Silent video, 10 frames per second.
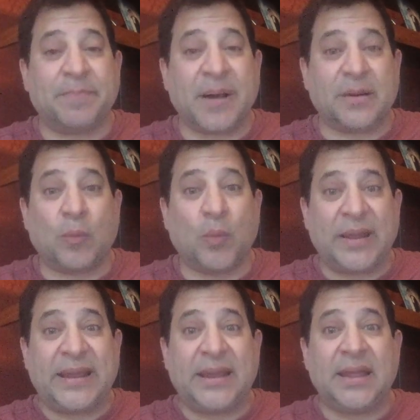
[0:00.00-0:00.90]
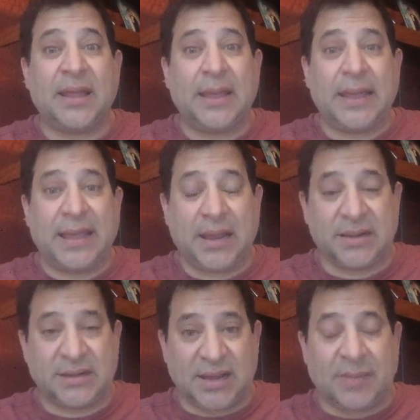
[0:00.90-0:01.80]
but we
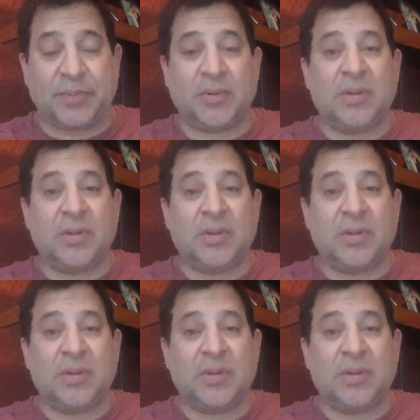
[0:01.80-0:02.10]
ended up